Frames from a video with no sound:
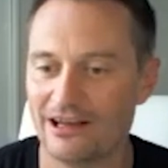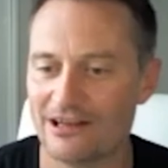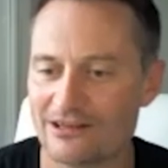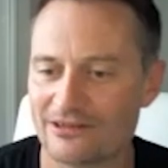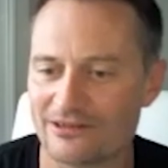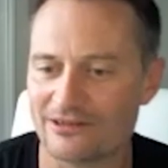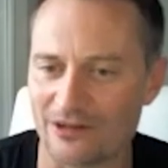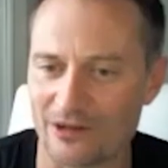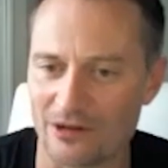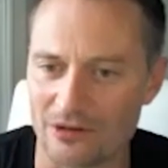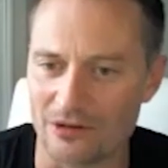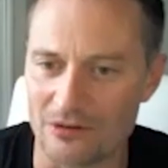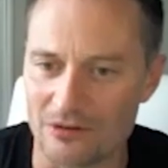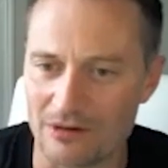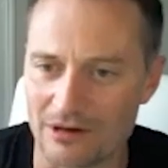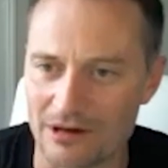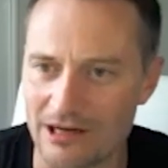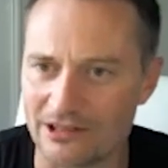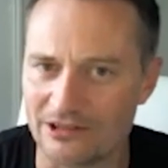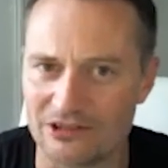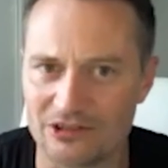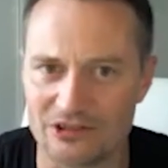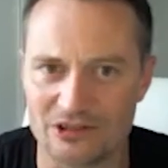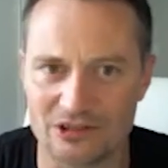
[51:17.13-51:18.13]
so
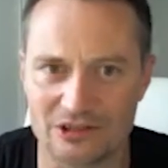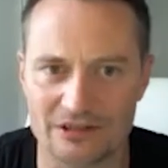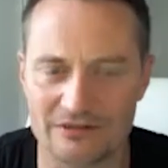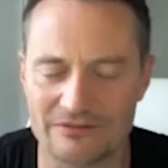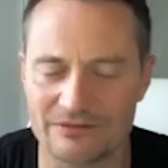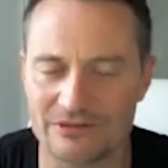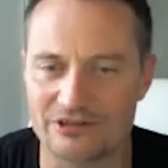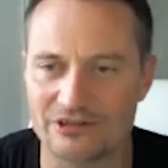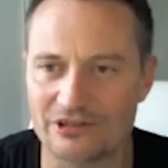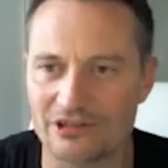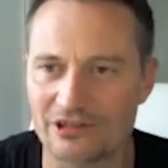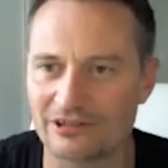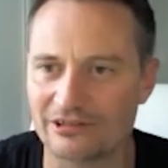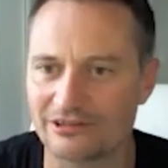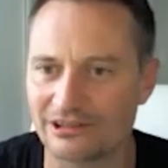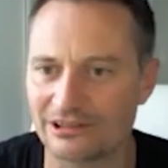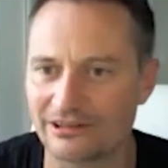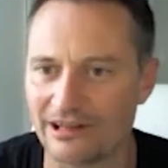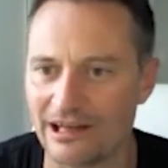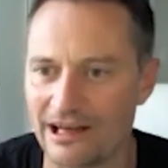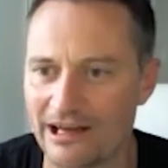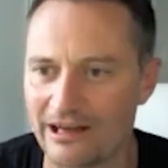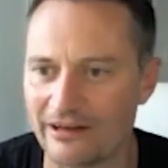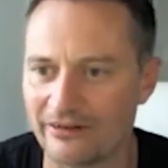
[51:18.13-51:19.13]
I should have
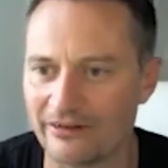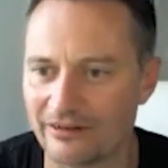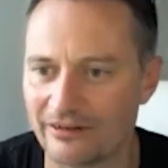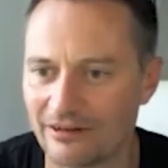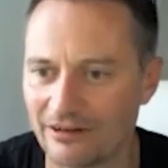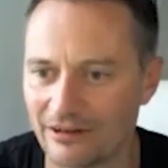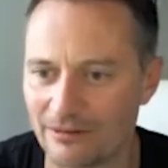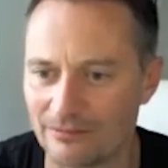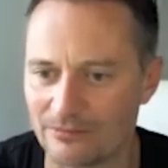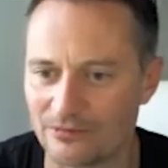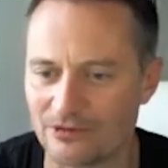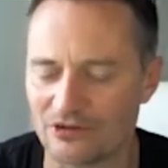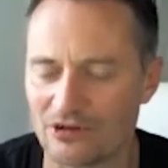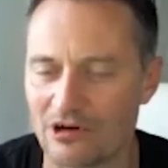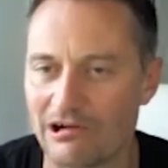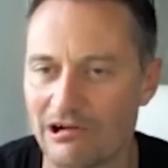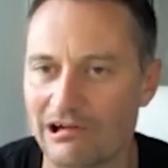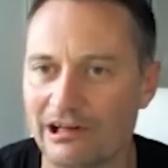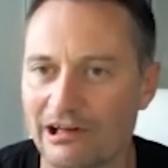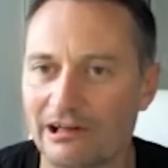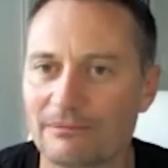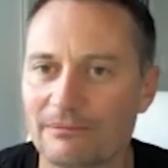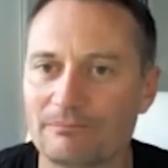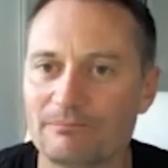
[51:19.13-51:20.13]
adjusted that. I'm
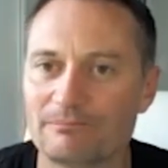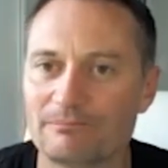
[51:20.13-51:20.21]
sorry.